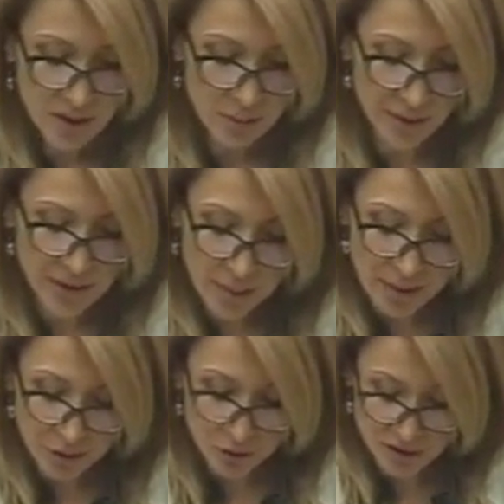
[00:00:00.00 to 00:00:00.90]
Our
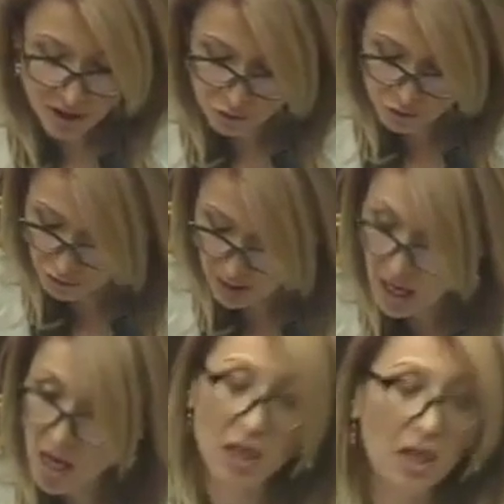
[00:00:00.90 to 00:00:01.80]
cooperation with
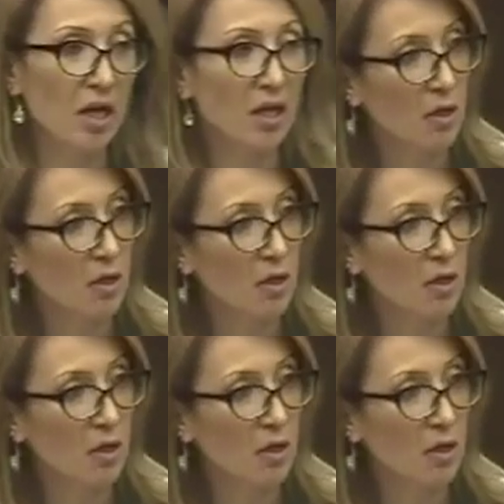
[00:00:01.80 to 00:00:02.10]
independent